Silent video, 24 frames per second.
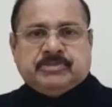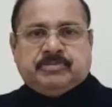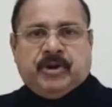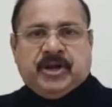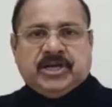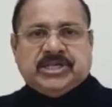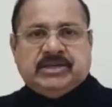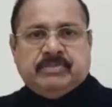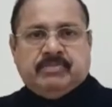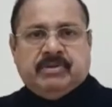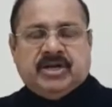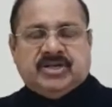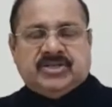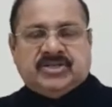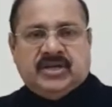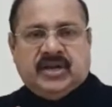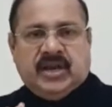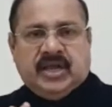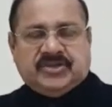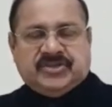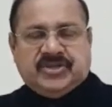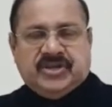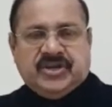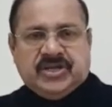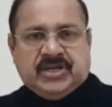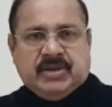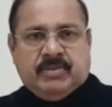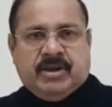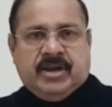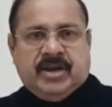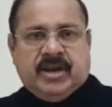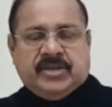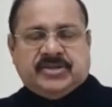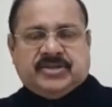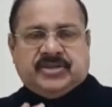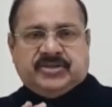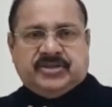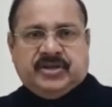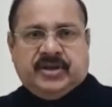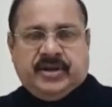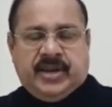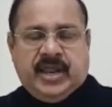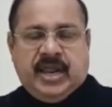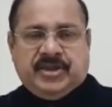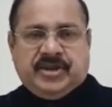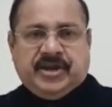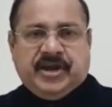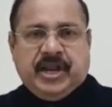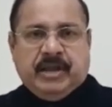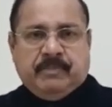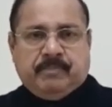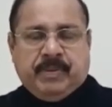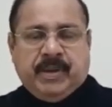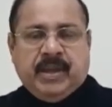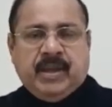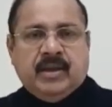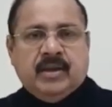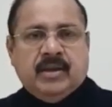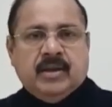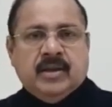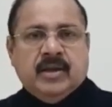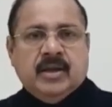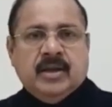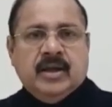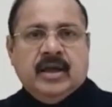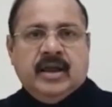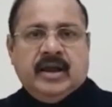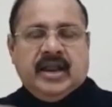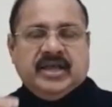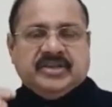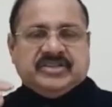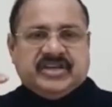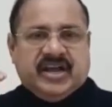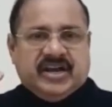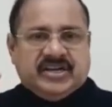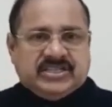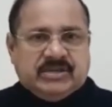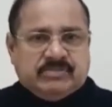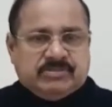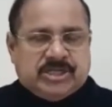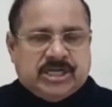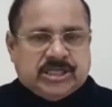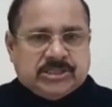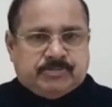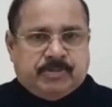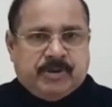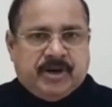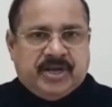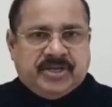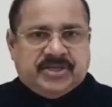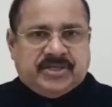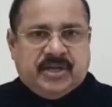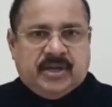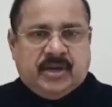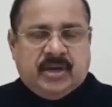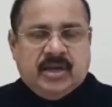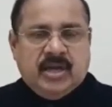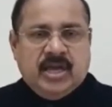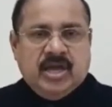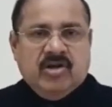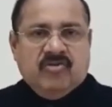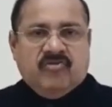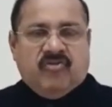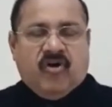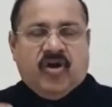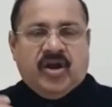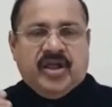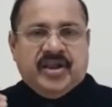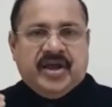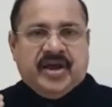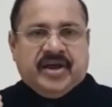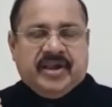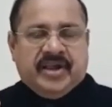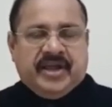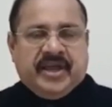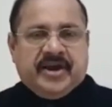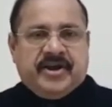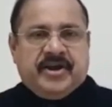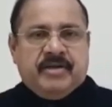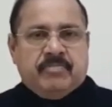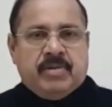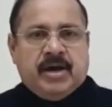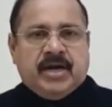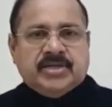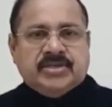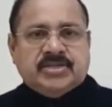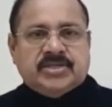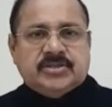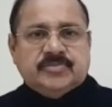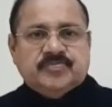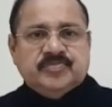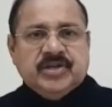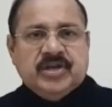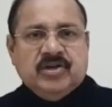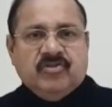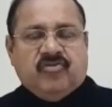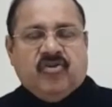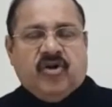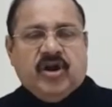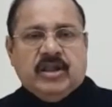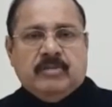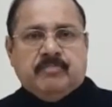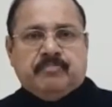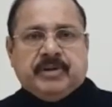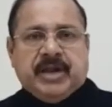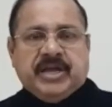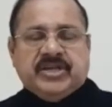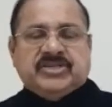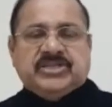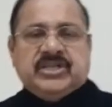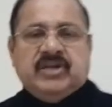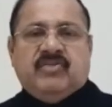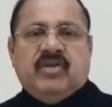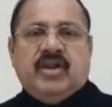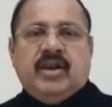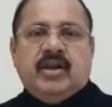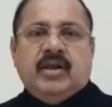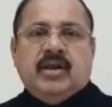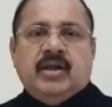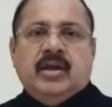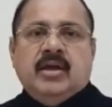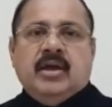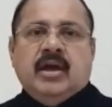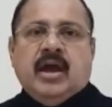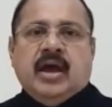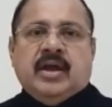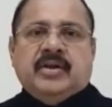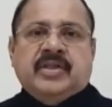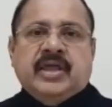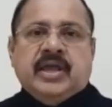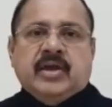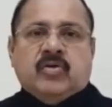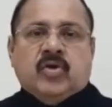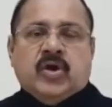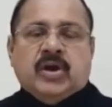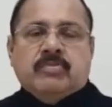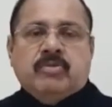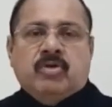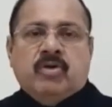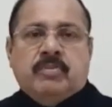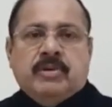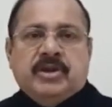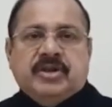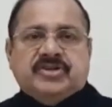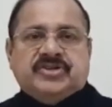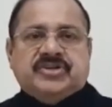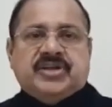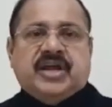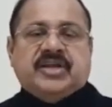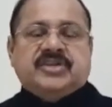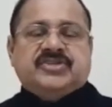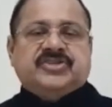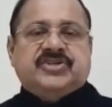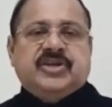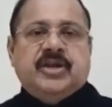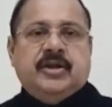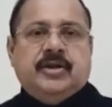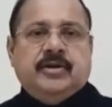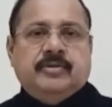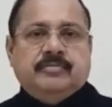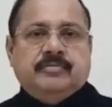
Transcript: production means less income and less real GDP, less consumption expenditure, fall in aggregate demand, fall in price level, and the economy being standstill.